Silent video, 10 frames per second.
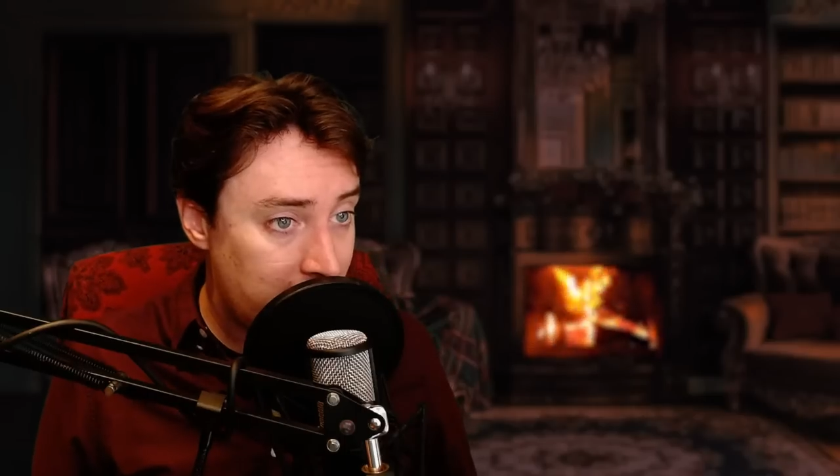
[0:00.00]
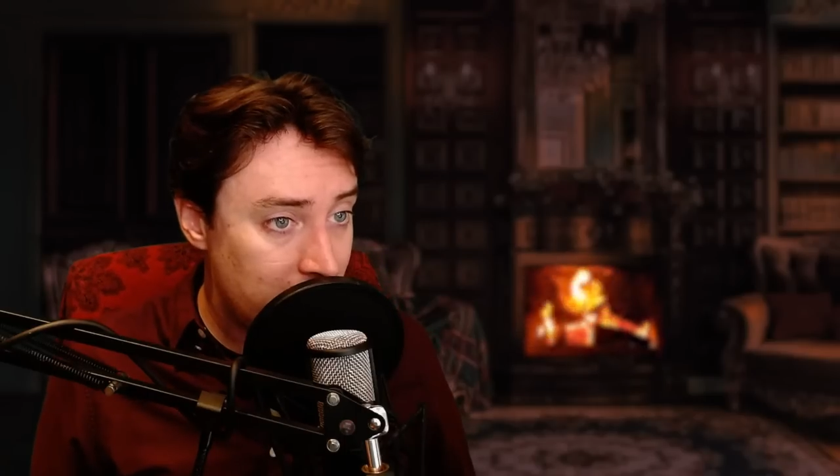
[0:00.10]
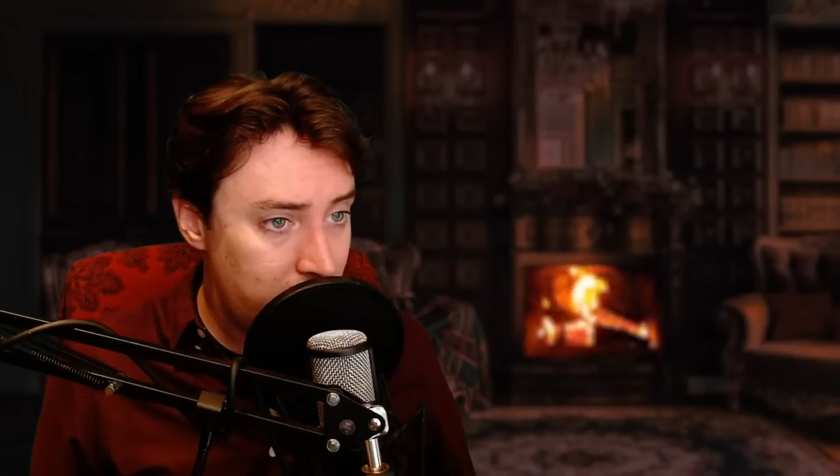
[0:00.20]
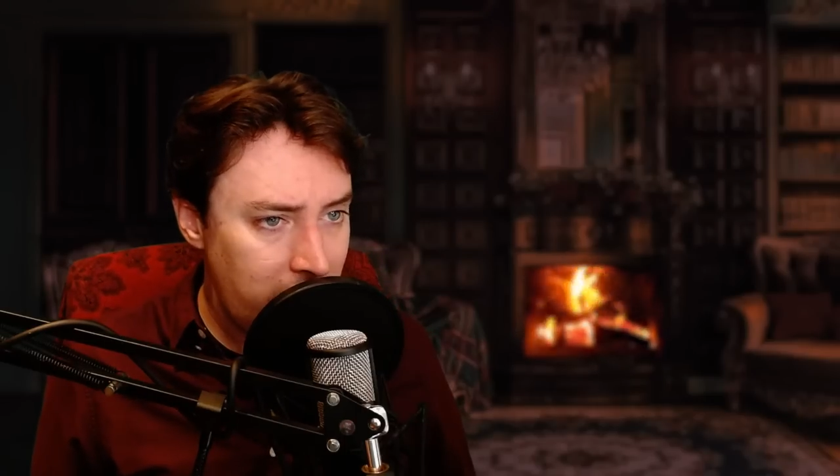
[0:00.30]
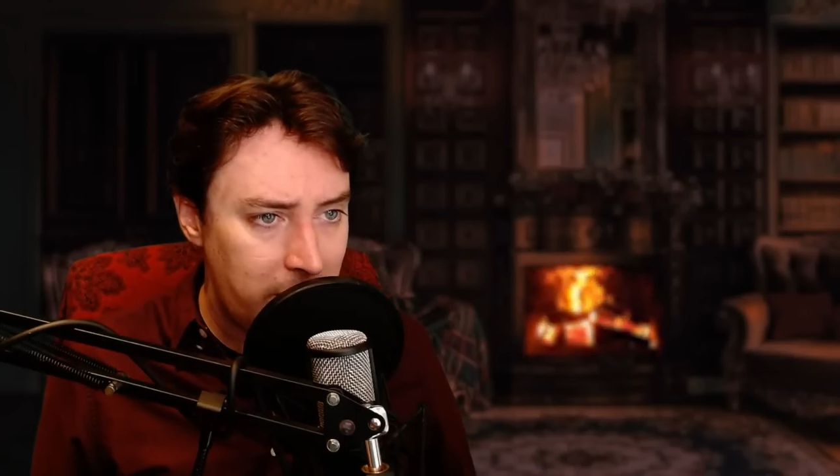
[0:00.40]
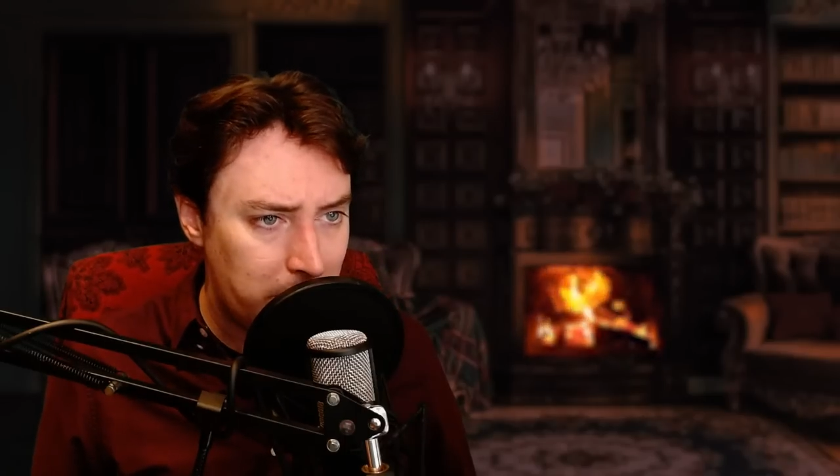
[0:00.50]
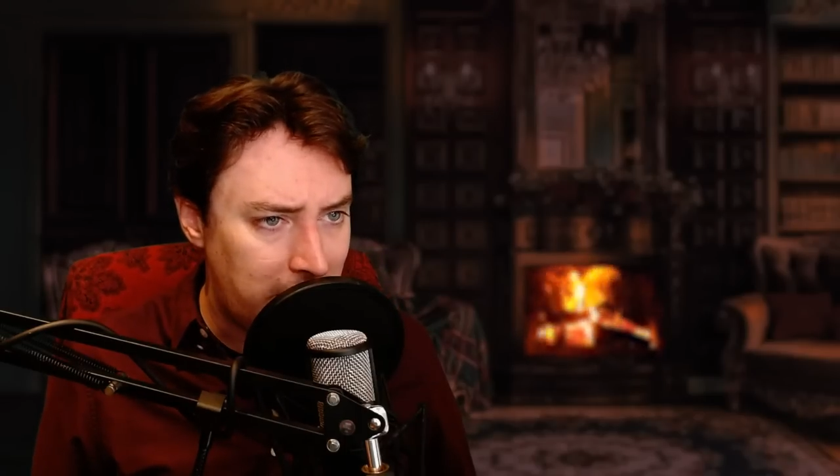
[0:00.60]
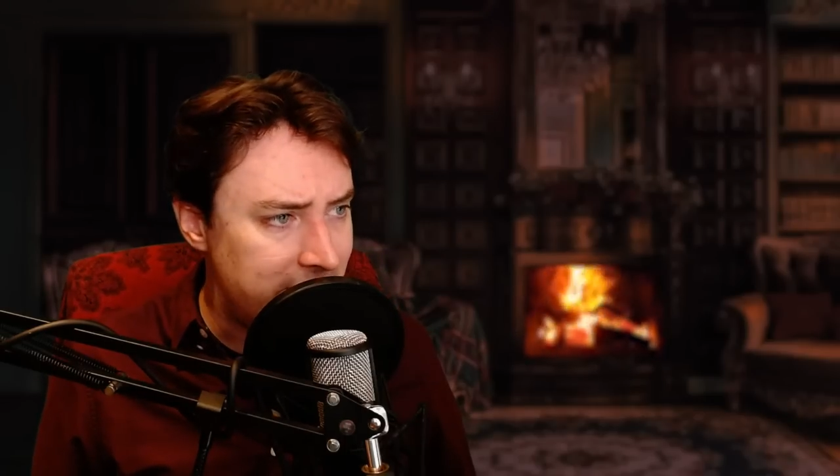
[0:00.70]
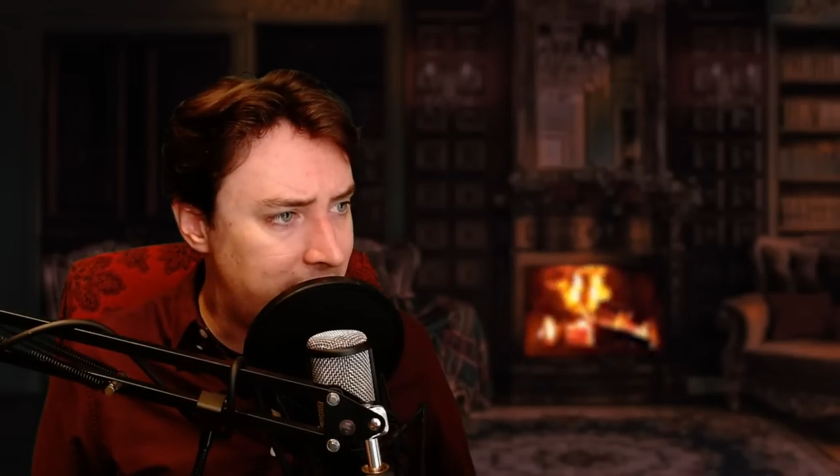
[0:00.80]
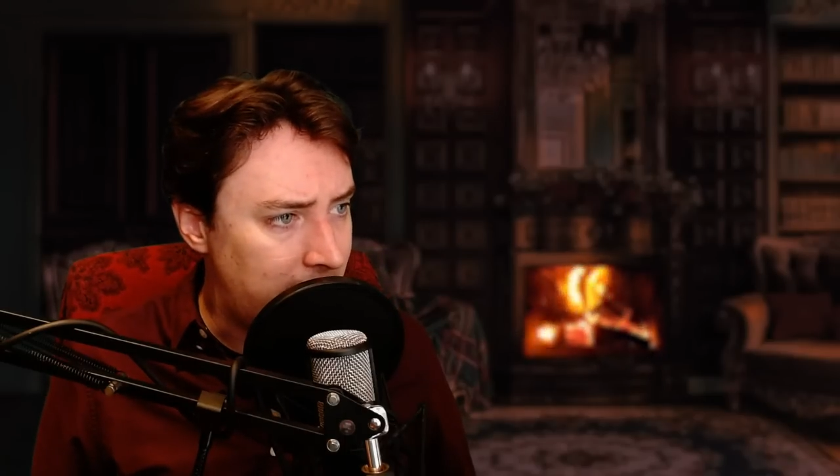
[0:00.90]
a really
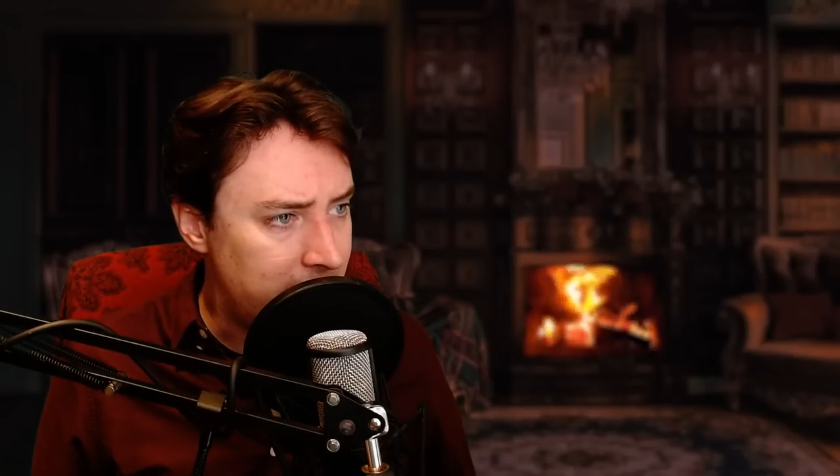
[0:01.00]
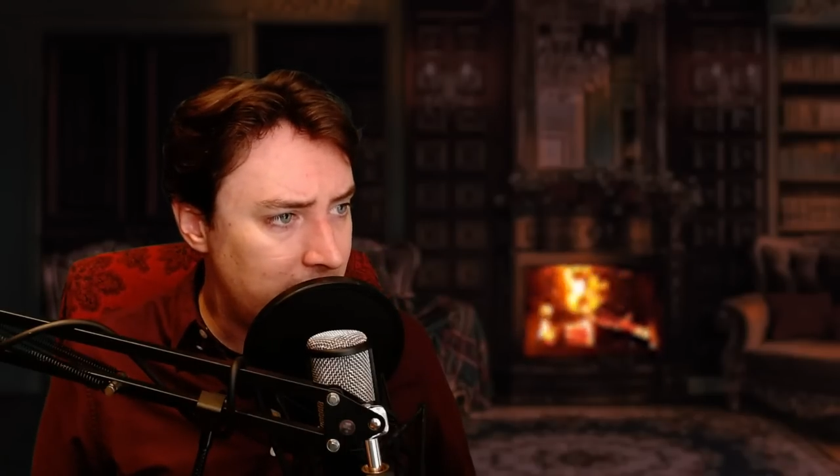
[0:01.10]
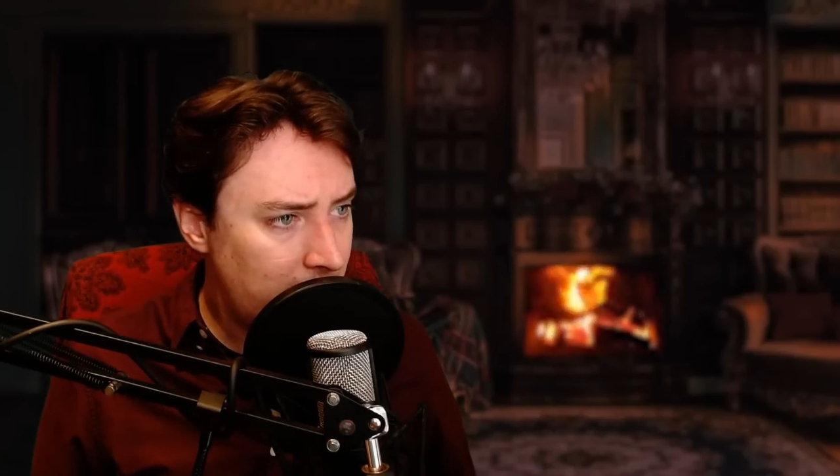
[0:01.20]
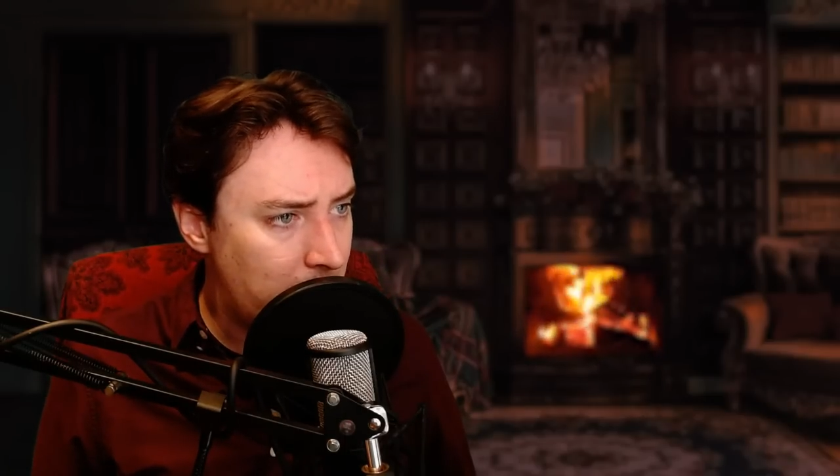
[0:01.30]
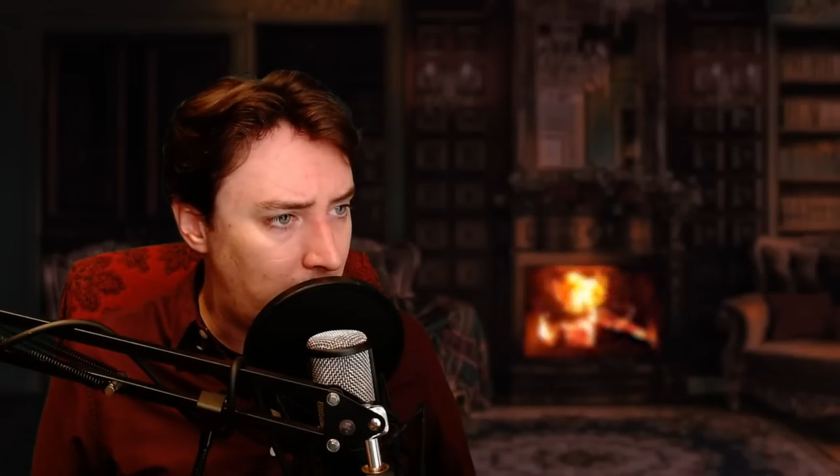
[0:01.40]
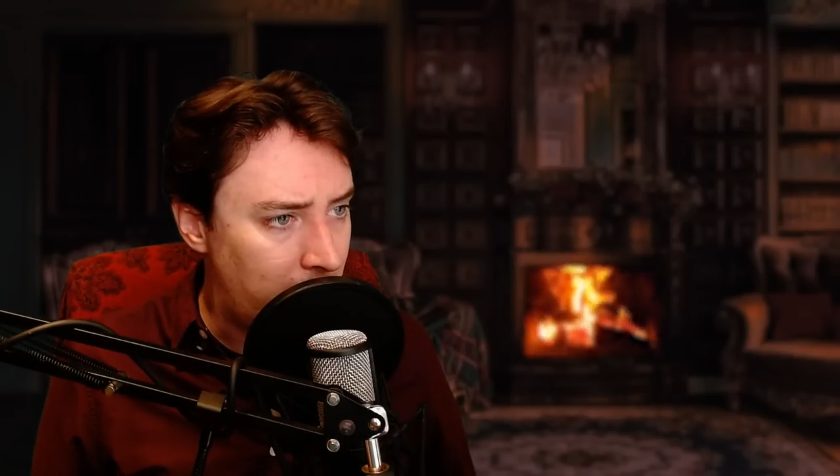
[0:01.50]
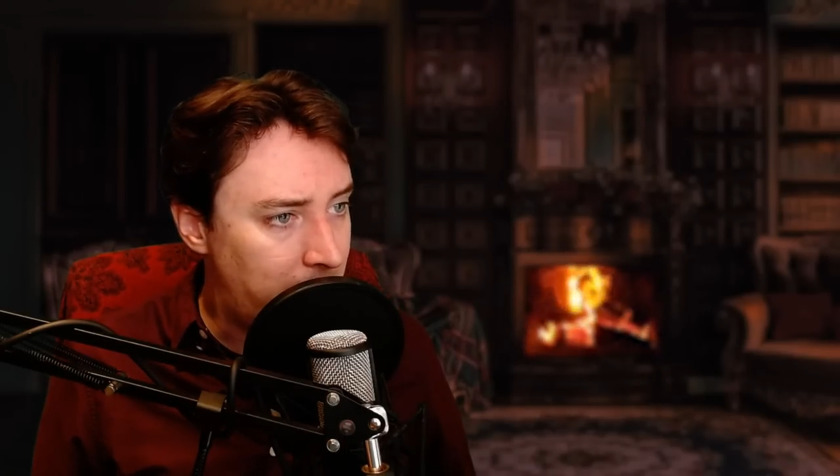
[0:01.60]
pleasant thing to look upon